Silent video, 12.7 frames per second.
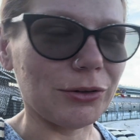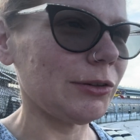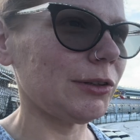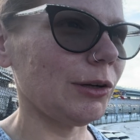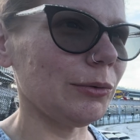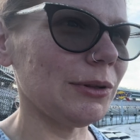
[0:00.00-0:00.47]

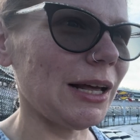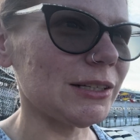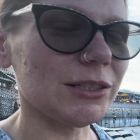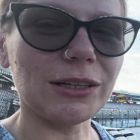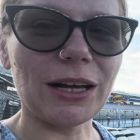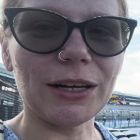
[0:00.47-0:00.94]
So
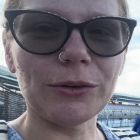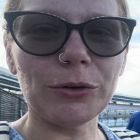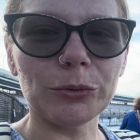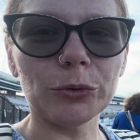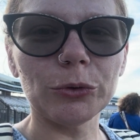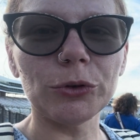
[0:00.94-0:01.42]
that's kind of
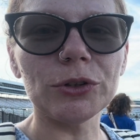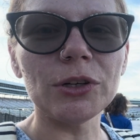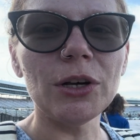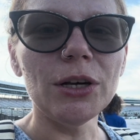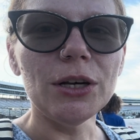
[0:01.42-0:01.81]
the rules.